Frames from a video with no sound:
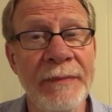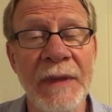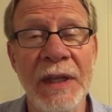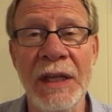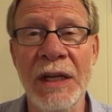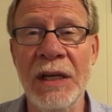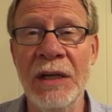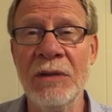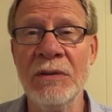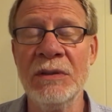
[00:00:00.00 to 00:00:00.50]

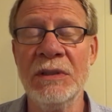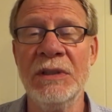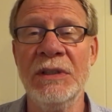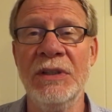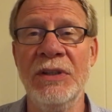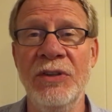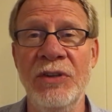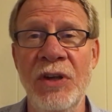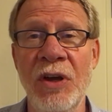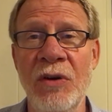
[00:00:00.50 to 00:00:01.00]
you know,
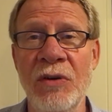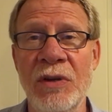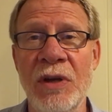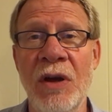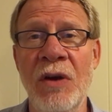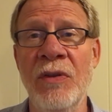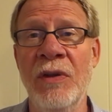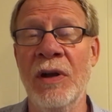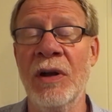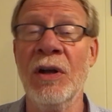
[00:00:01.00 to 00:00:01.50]
don't
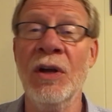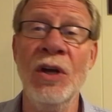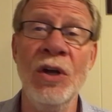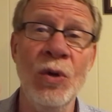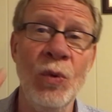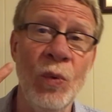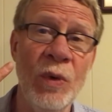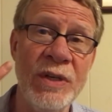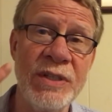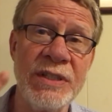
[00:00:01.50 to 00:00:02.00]
go there.
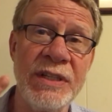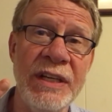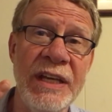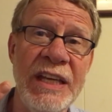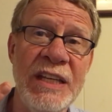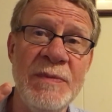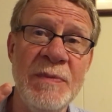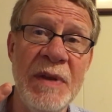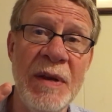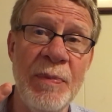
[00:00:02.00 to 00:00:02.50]
Which
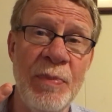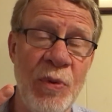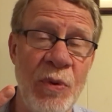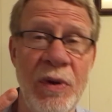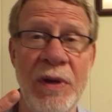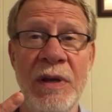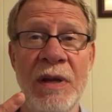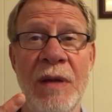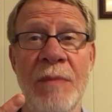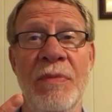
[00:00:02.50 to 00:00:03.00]
leads me to
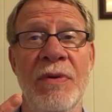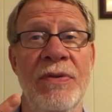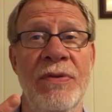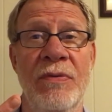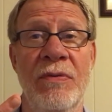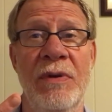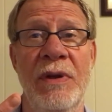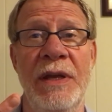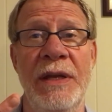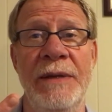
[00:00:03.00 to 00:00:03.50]
point number
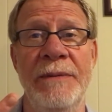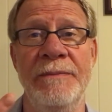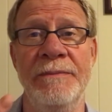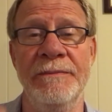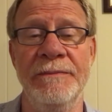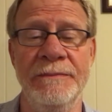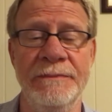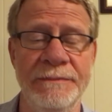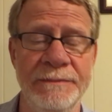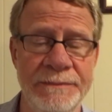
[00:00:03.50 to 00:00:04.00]
3.
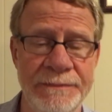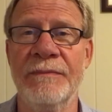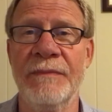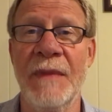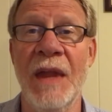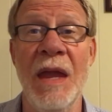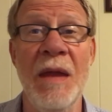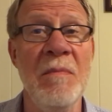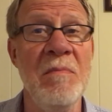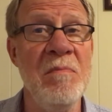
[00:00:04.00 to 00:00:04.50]

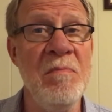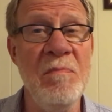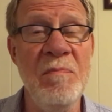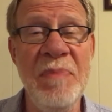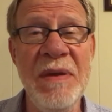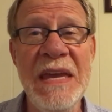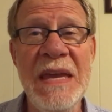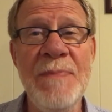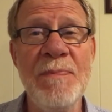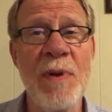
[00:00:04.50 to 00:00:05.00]

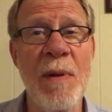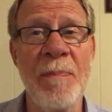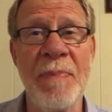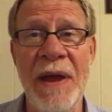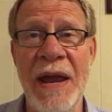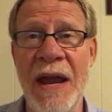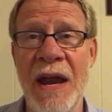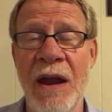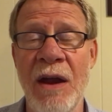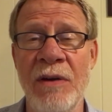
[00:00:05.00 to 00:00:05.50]
Be
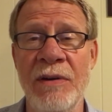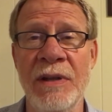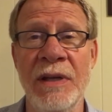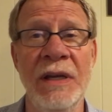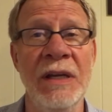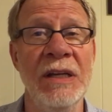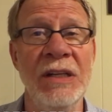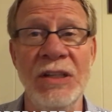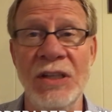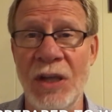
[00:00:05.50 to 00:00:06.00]
prepared
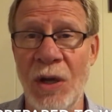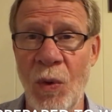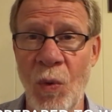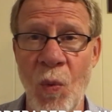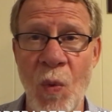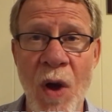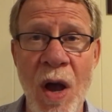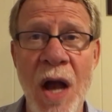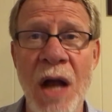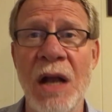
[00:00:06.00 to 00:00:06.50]
to
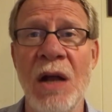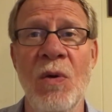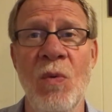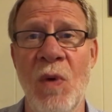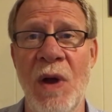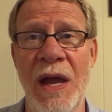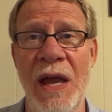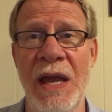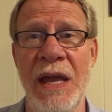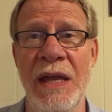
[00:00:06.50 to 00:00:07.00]
walk
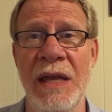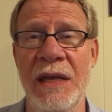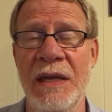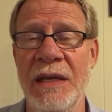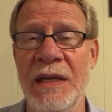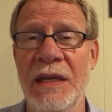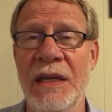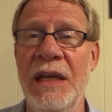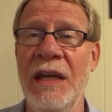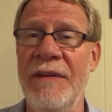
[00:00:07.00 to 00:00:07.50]
away
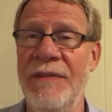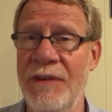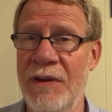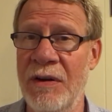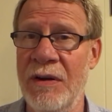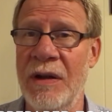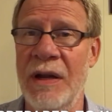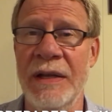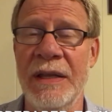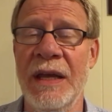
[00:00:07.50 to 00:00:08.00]
if you're
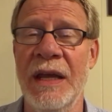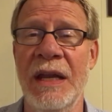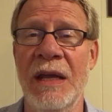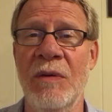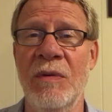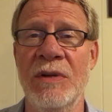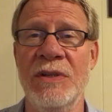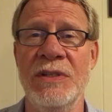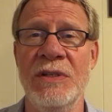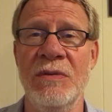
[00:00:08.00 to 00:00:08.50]
not getting
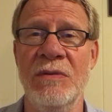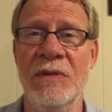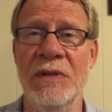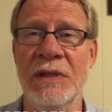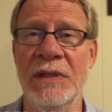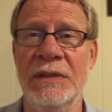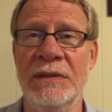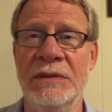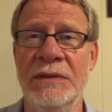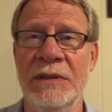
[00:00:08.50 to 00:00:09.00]
what you
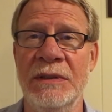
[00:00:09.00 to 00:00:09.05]
want.